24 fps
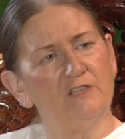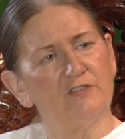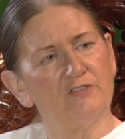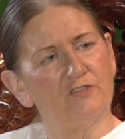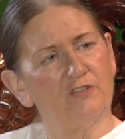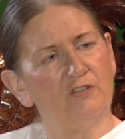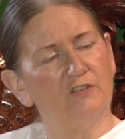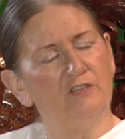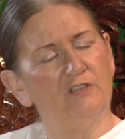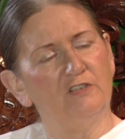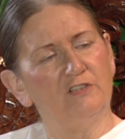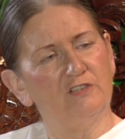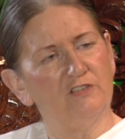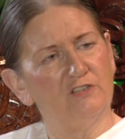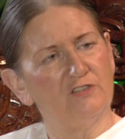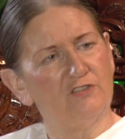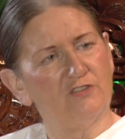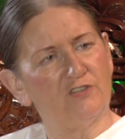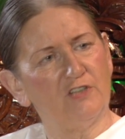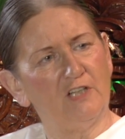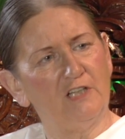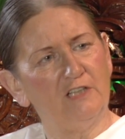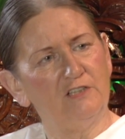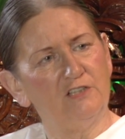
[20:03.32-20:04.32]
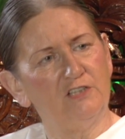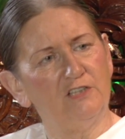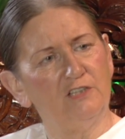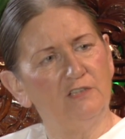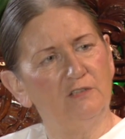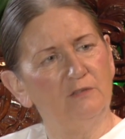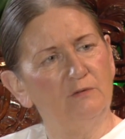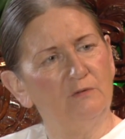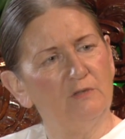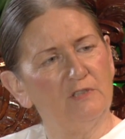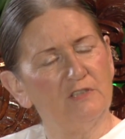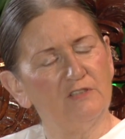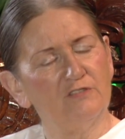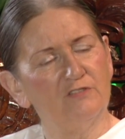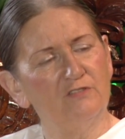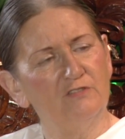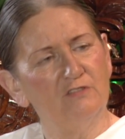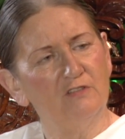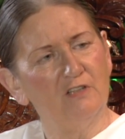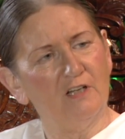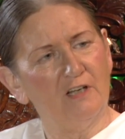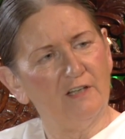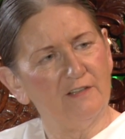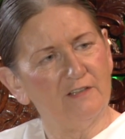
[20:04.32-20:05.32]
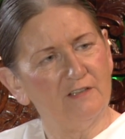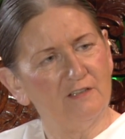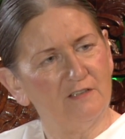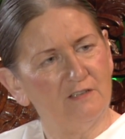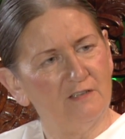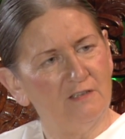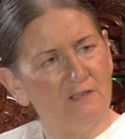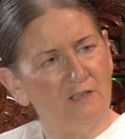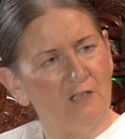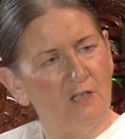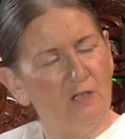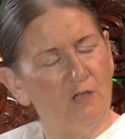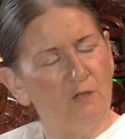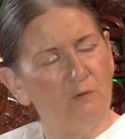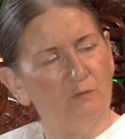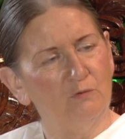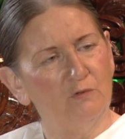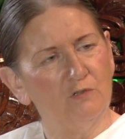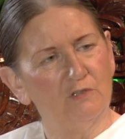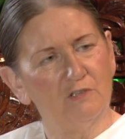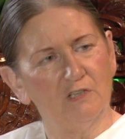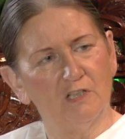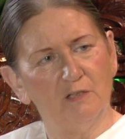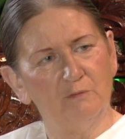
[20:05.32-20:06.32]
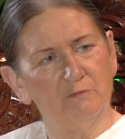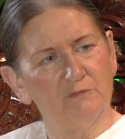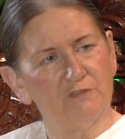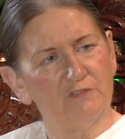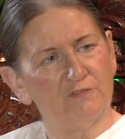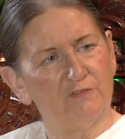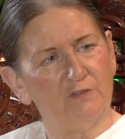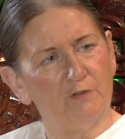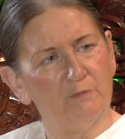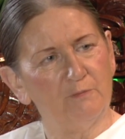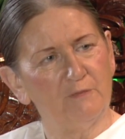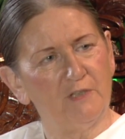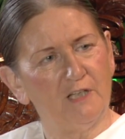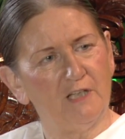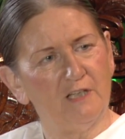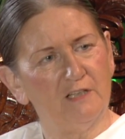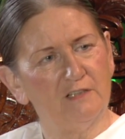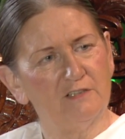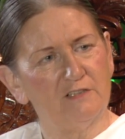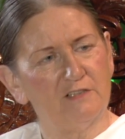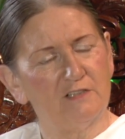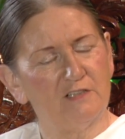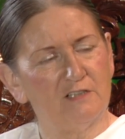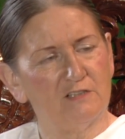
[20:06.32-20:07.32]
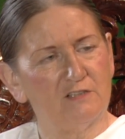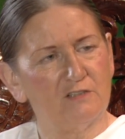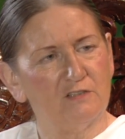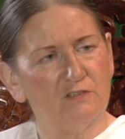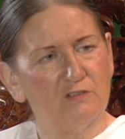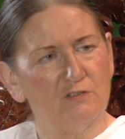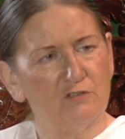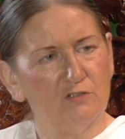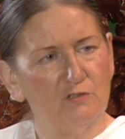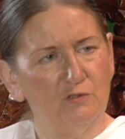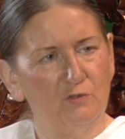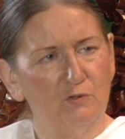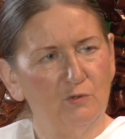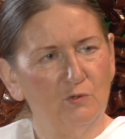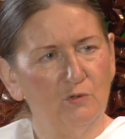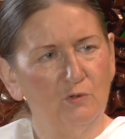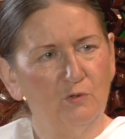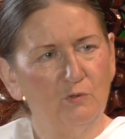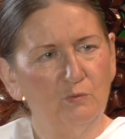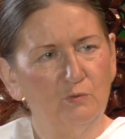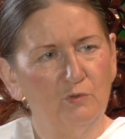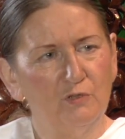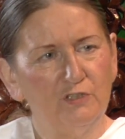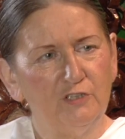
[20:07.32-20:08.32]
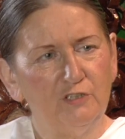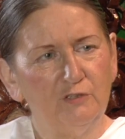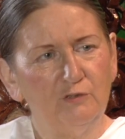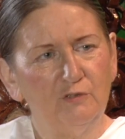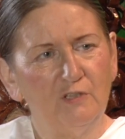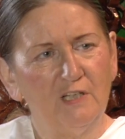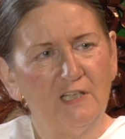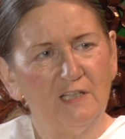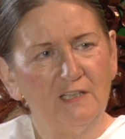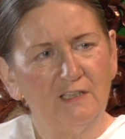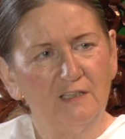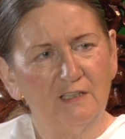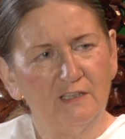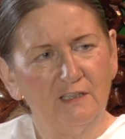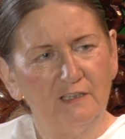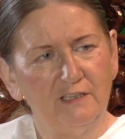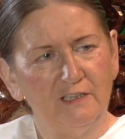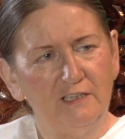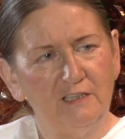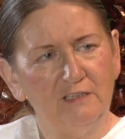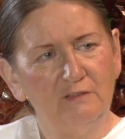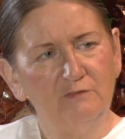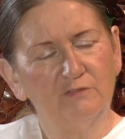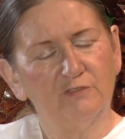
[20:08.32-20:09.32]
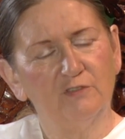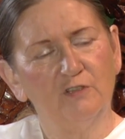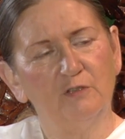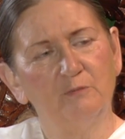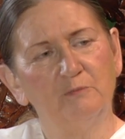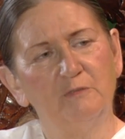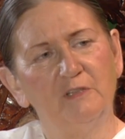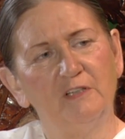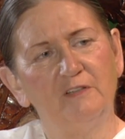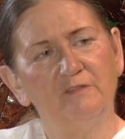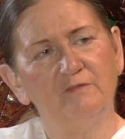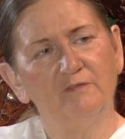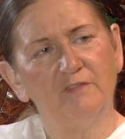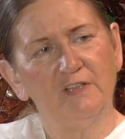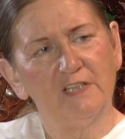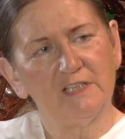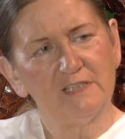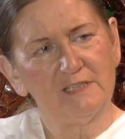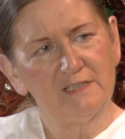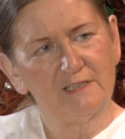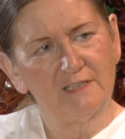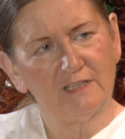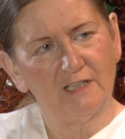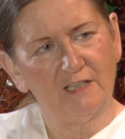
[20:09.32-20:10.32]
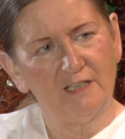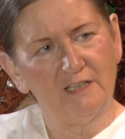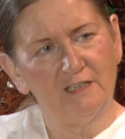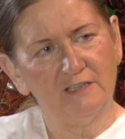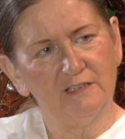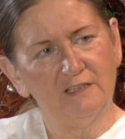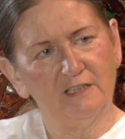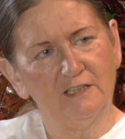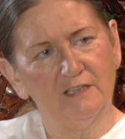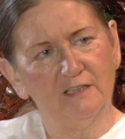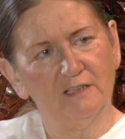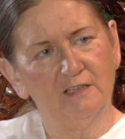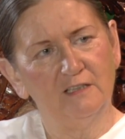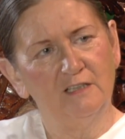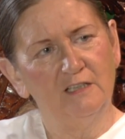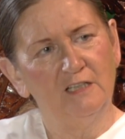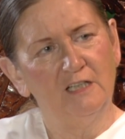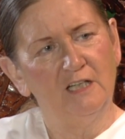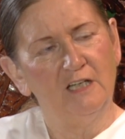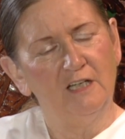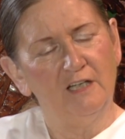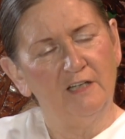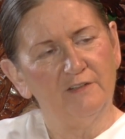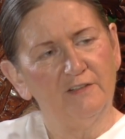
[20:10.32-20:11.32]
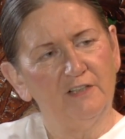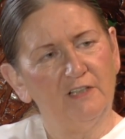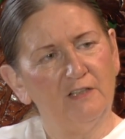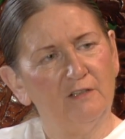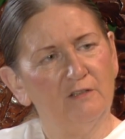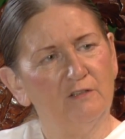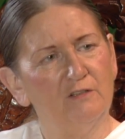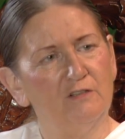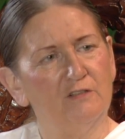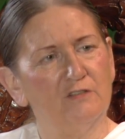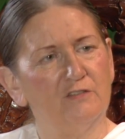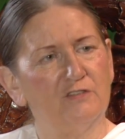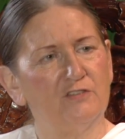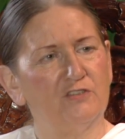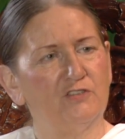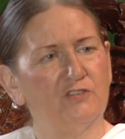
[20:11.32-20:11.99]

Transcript: is going to say to you is neither what comes from the ancestors nor what you can glean from investigating the earth.